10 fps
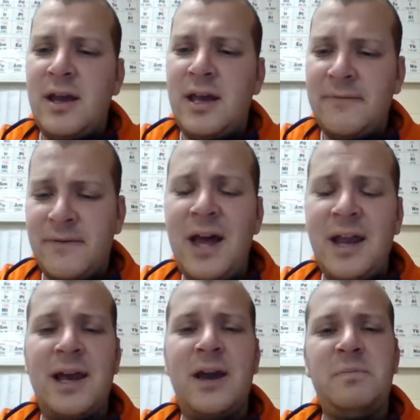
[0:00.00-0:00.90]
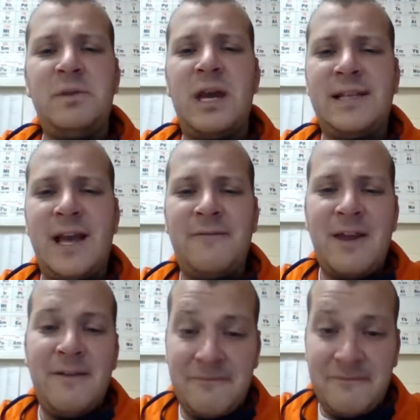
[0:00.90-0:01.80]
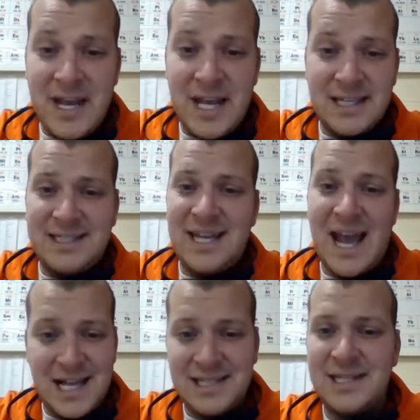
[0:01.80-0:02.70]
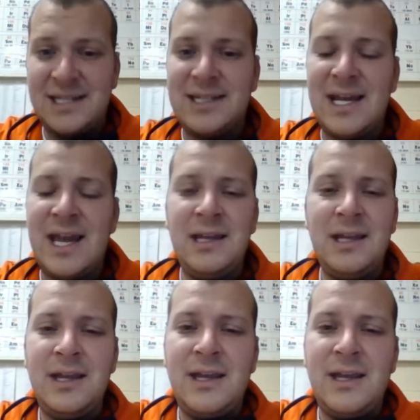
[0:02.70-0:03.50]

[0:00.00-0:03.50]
If not, I hope you guys have a fantastic day